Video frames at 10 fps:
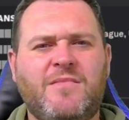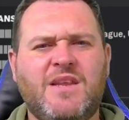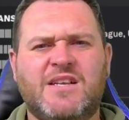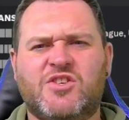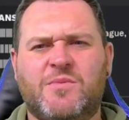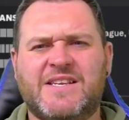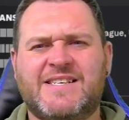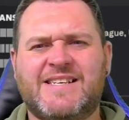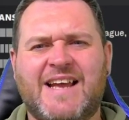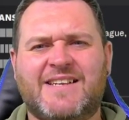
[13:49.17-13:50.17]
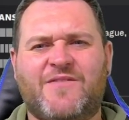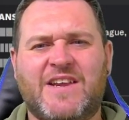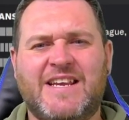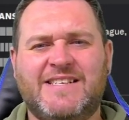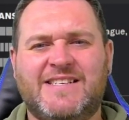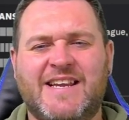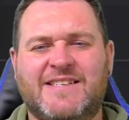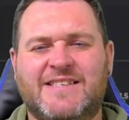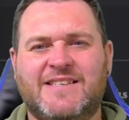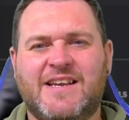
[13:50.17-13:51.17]
and some of the stats for his
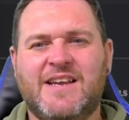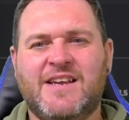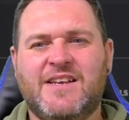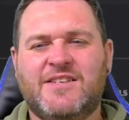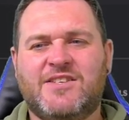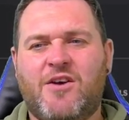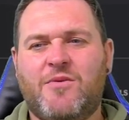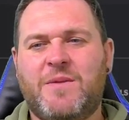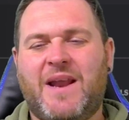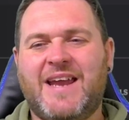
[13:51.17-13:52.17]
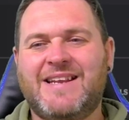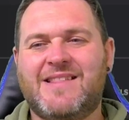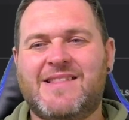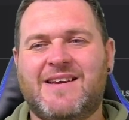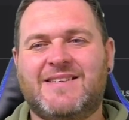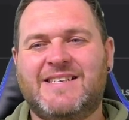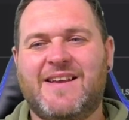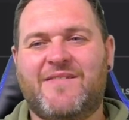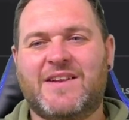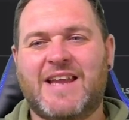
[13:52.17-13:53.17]
season, so he played in
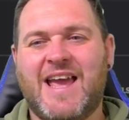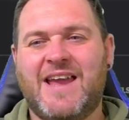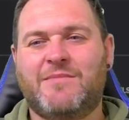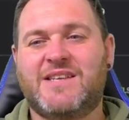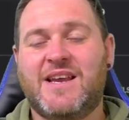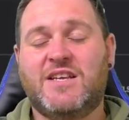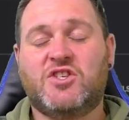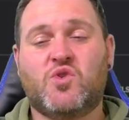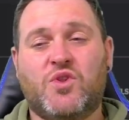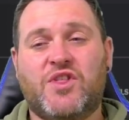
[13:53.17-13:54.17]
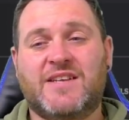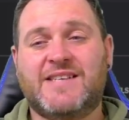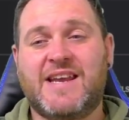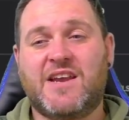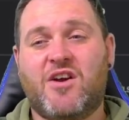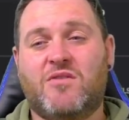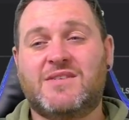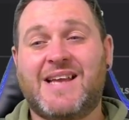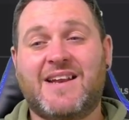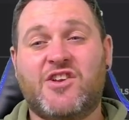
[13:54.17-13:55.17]
37 games, scored 13
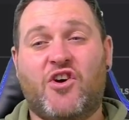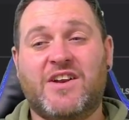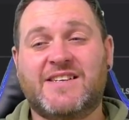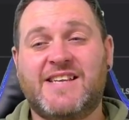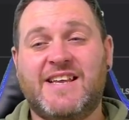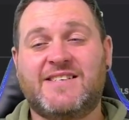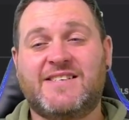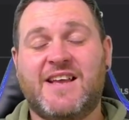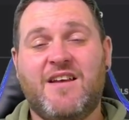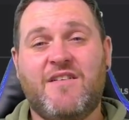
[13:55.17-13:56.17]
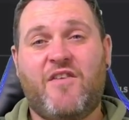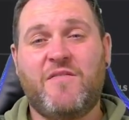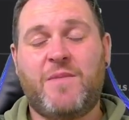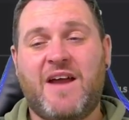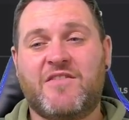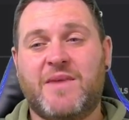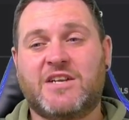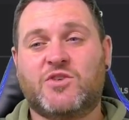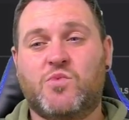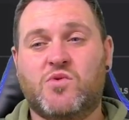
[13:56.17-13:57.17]
goals, had 9 assists, 5 Player of the
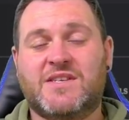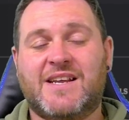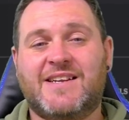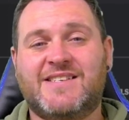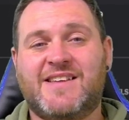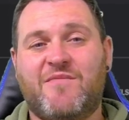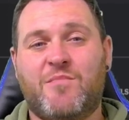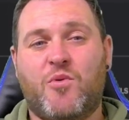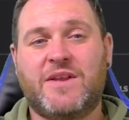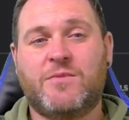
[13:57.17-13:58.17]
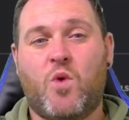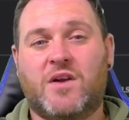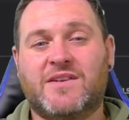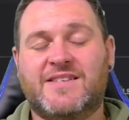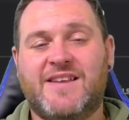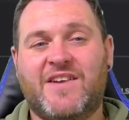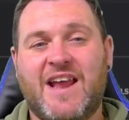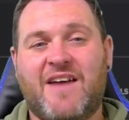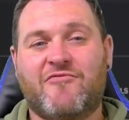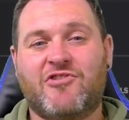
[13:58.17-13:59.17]
Match awards, and a
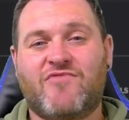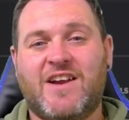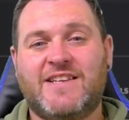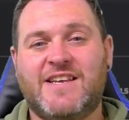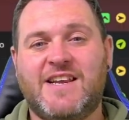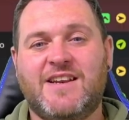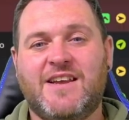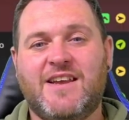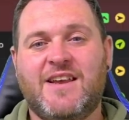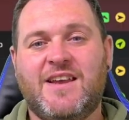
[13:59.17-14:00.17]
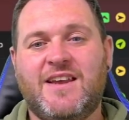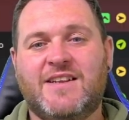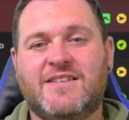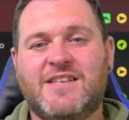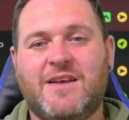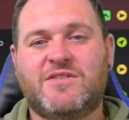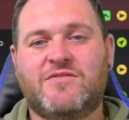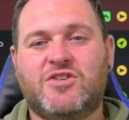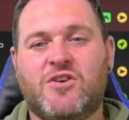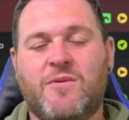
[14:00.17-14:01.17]
7.17 average rating. In terms of
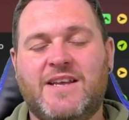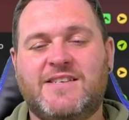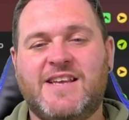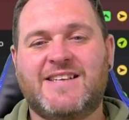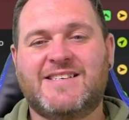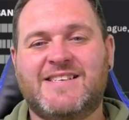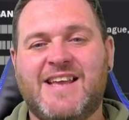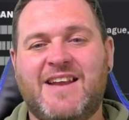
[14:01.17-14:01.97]
Chukwueze, as I said, a